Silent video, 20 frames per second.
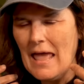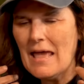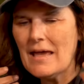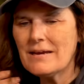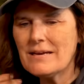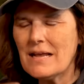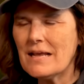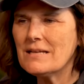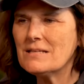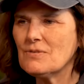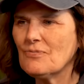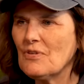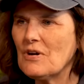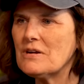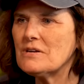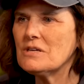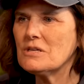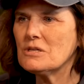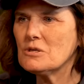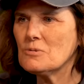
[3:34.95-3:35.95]
and it's
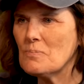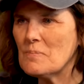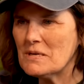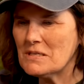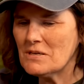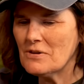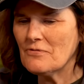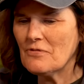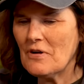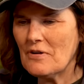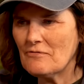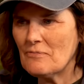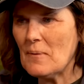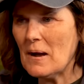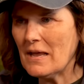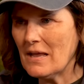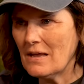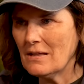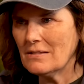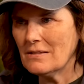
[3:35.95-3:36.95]
very dismissive of
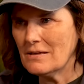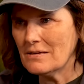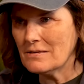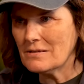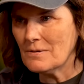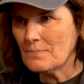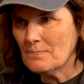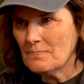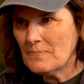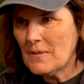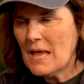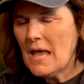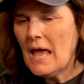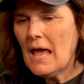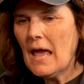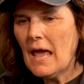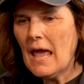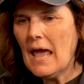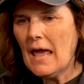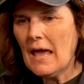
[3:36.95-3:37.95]
my atheism.
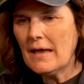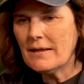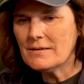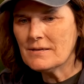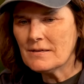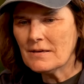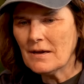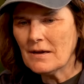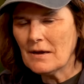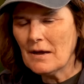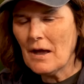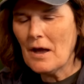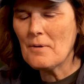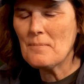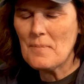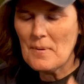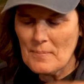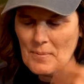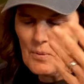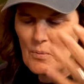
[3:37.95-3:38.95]
And uh, I
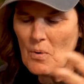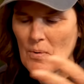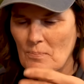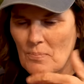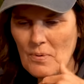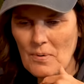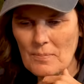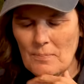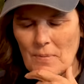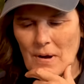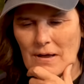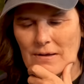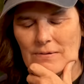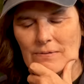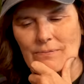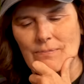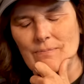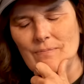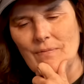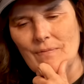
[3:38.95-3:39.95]
remember at one point, my,
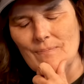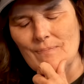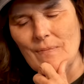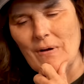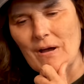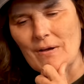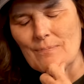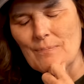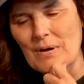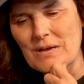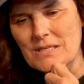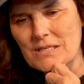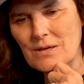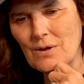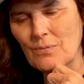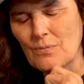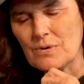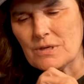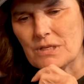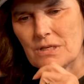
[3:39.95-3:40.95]
my
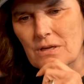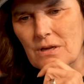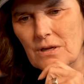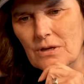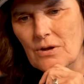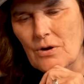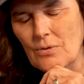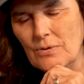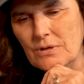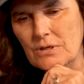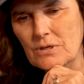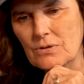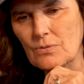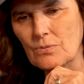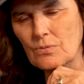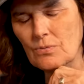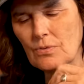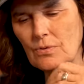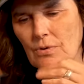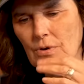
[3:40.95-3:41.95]
son was going
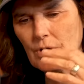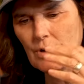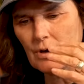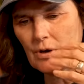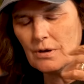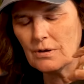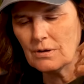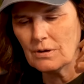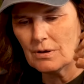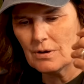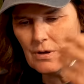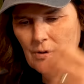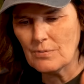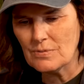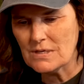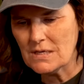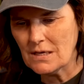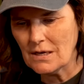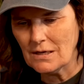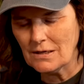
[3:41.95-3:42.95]
to, uh, he
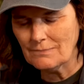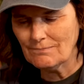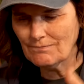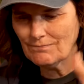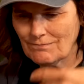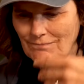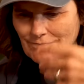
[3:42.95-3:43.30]
was in a,